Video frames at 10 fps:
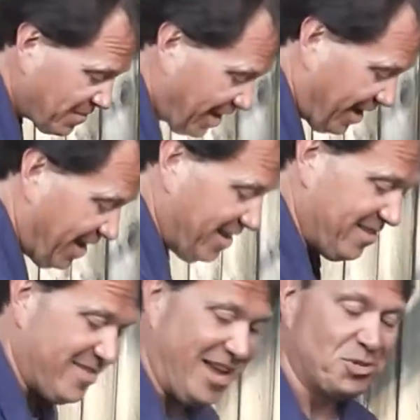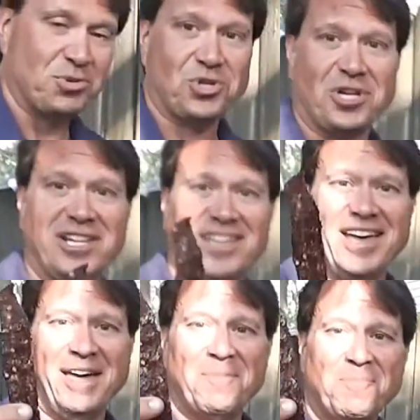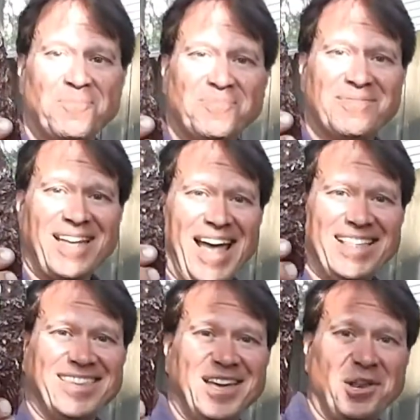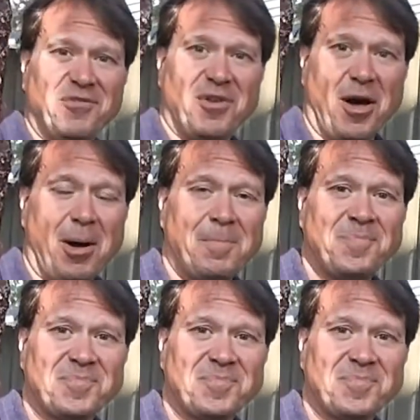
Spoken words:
And that's what you're going to get at the end of it all.